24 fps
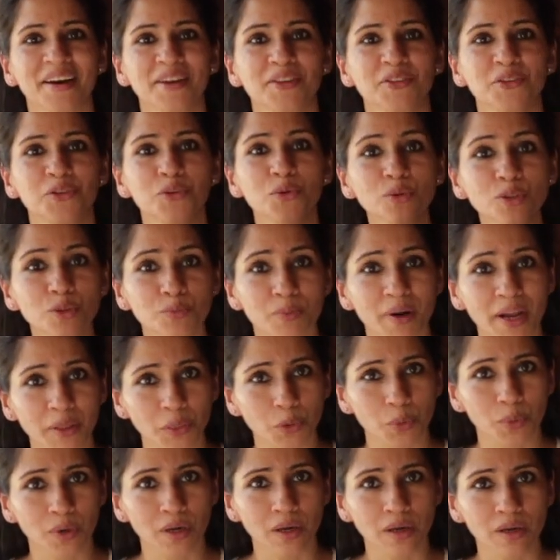Use
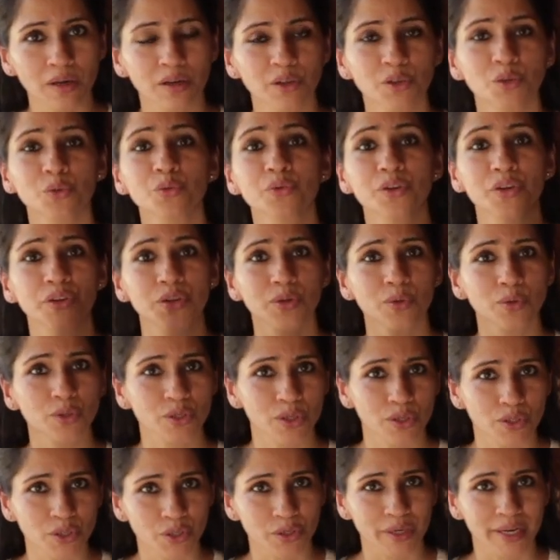breath work to reduce
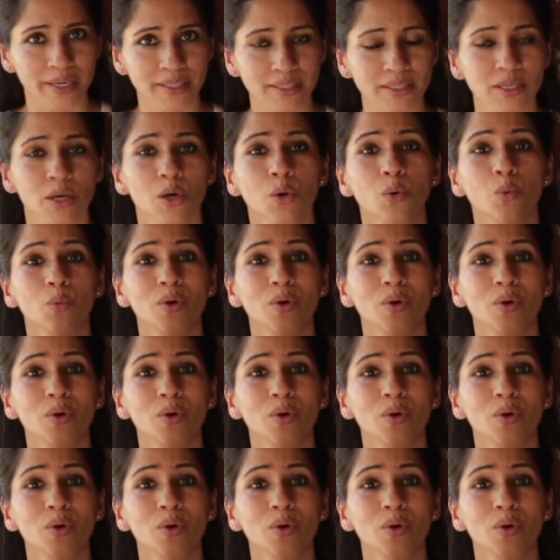your stress.